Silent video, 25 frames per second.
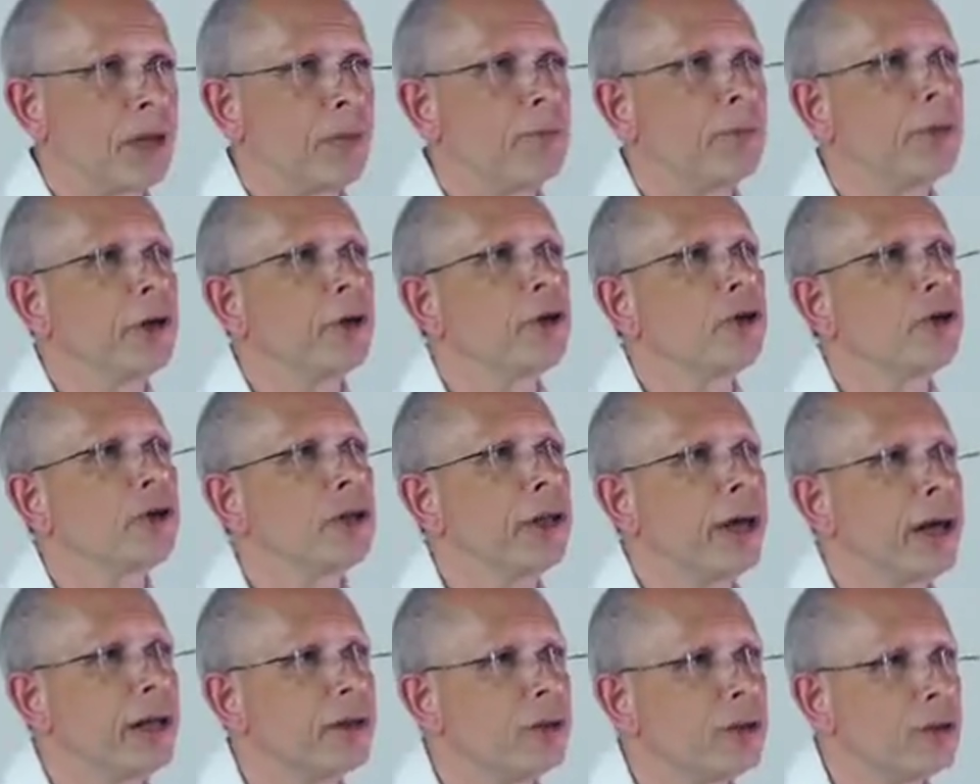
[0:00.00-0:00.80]
Because it
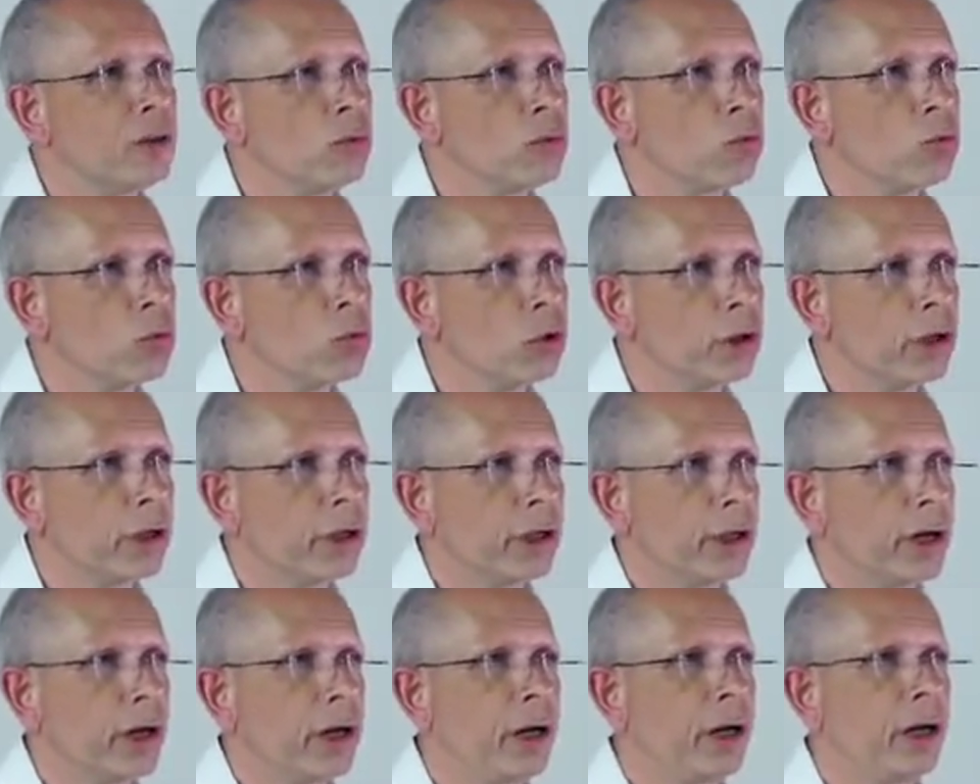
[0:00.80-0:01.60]
has to
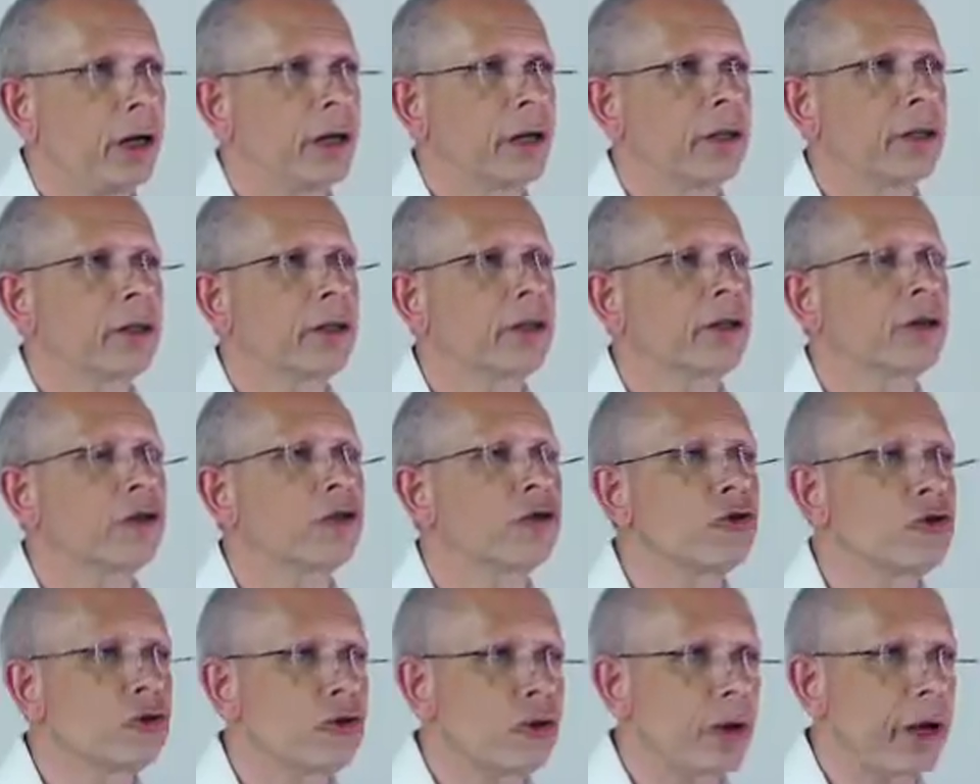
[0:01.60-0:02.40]
work harder,
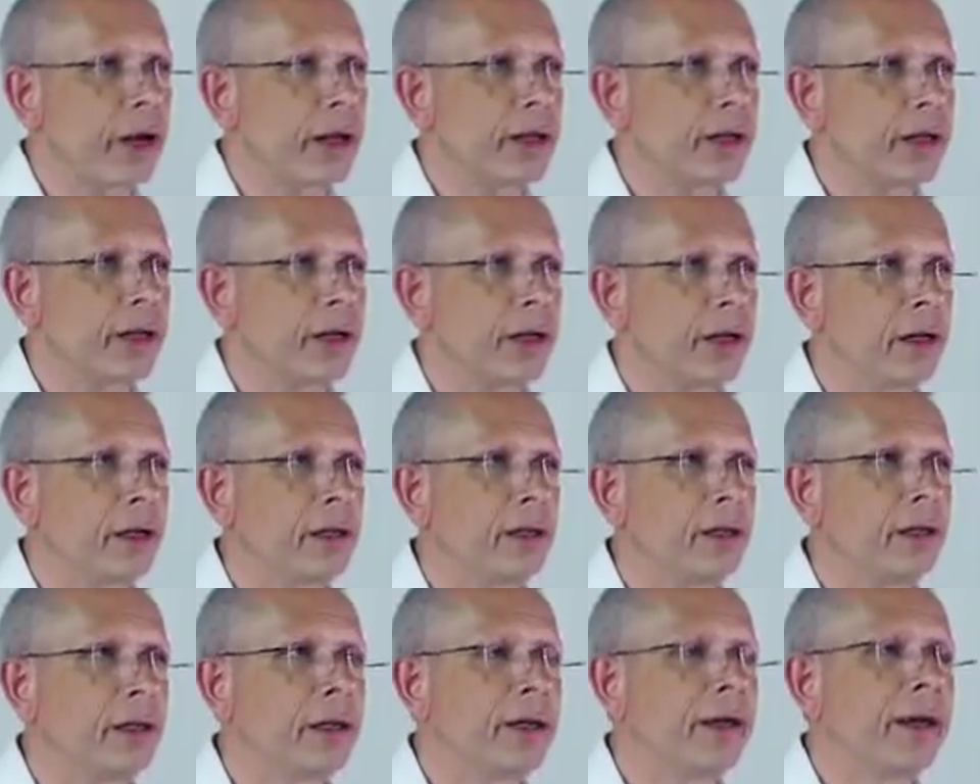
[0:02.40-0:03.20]
contract
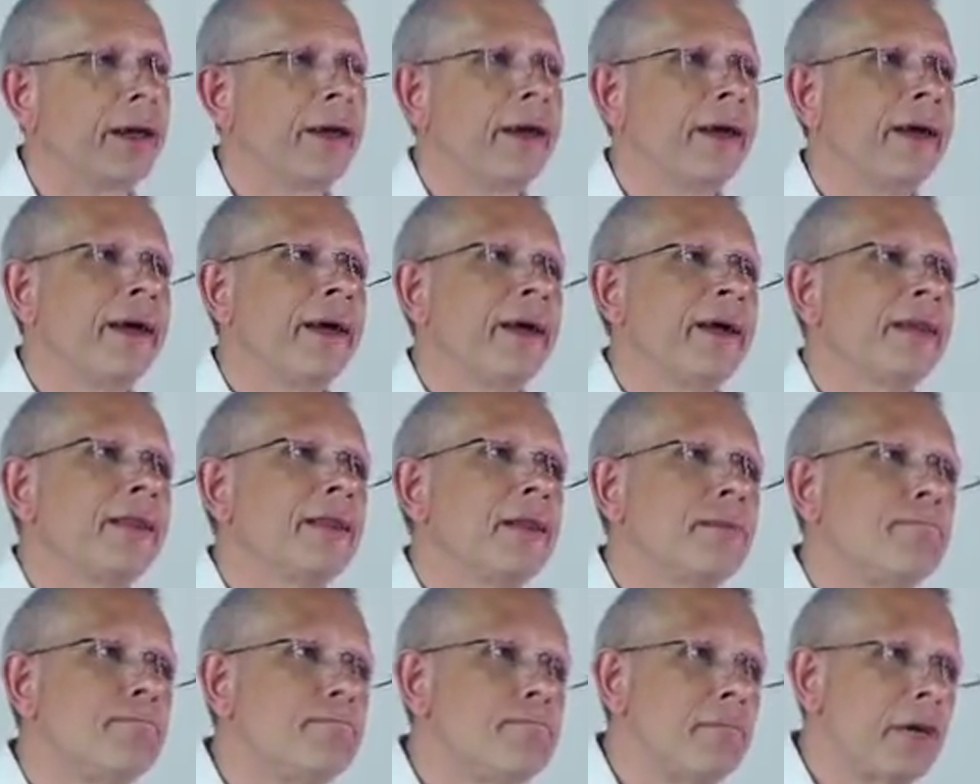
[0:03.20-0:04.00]
harder,
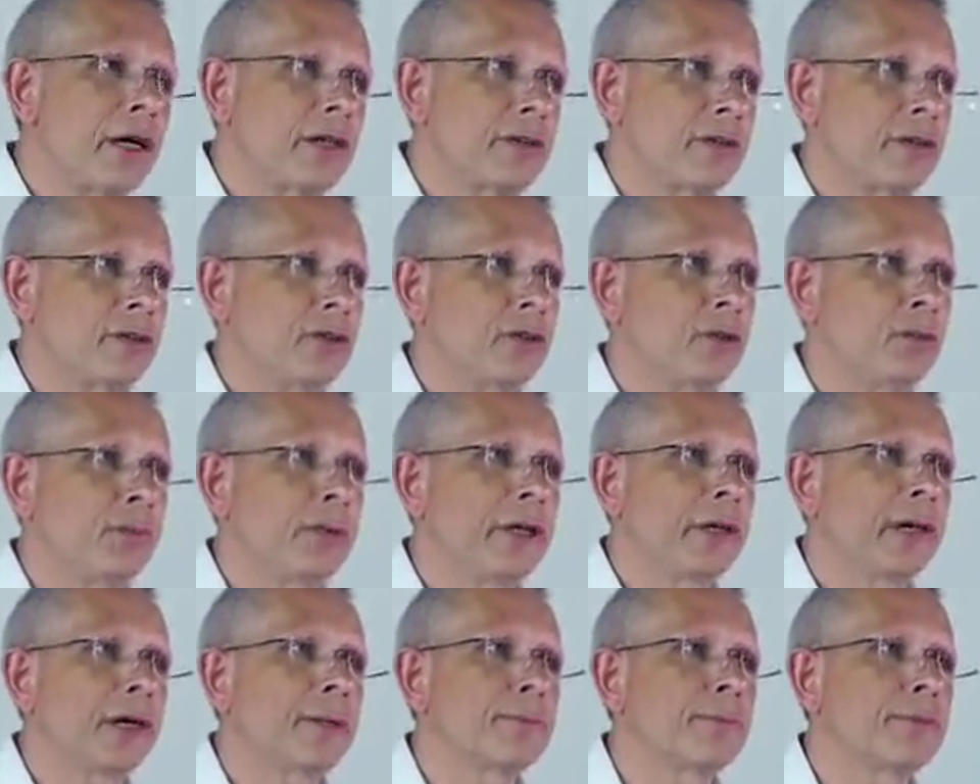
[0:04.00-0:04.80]
the muscle
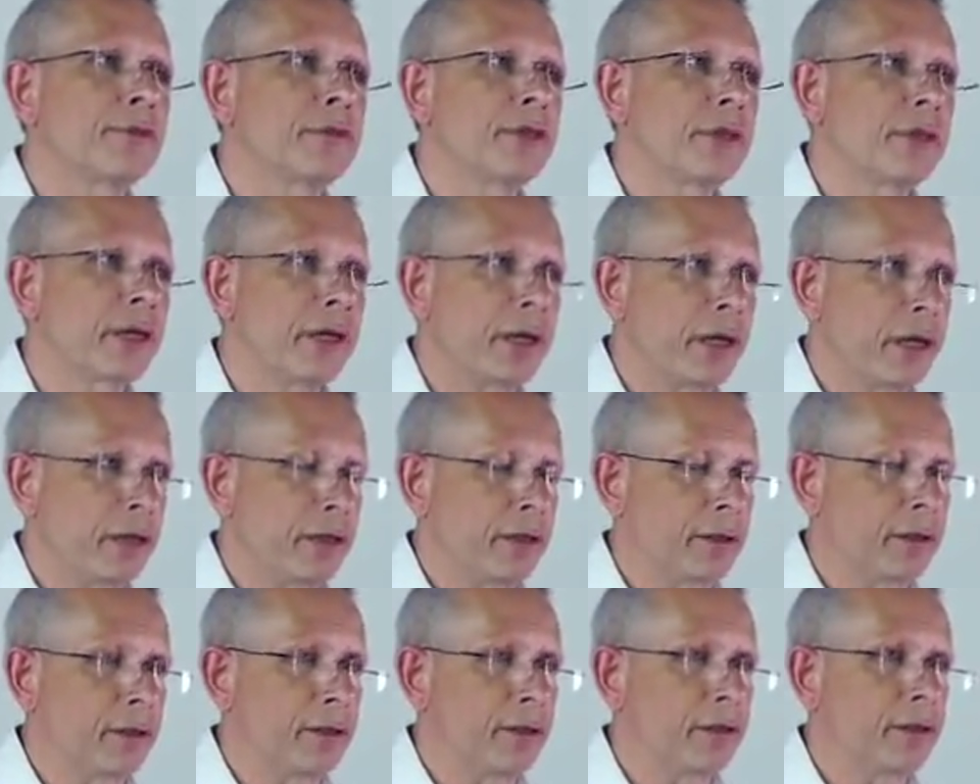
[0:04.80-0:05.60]
becomes
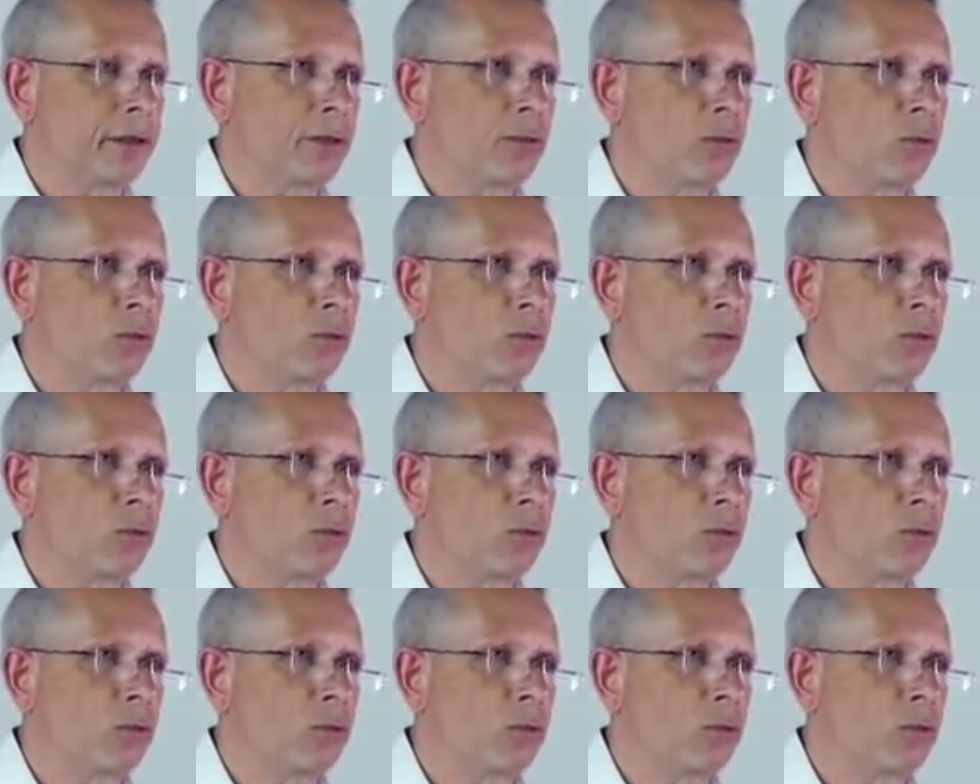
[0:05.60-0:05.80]
thickened.